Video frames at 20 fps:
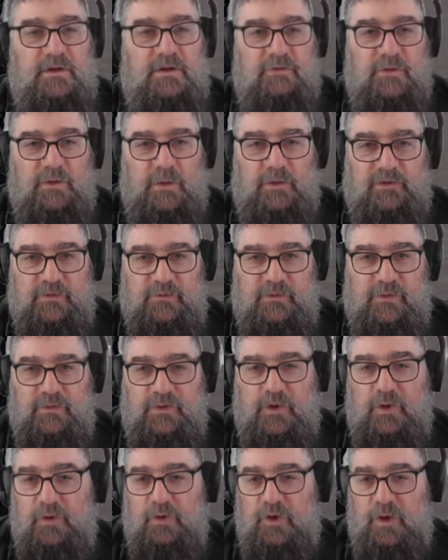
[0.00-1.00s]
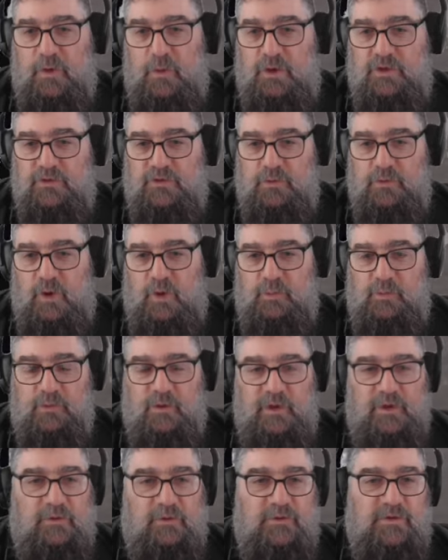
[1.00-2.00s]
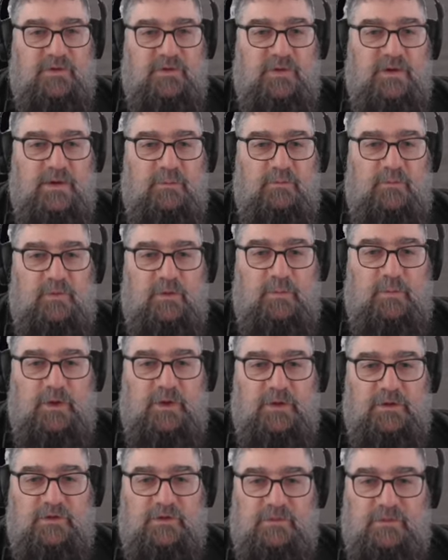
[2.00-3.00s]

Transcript: For those of you who don't know, I do operate on the Steam display.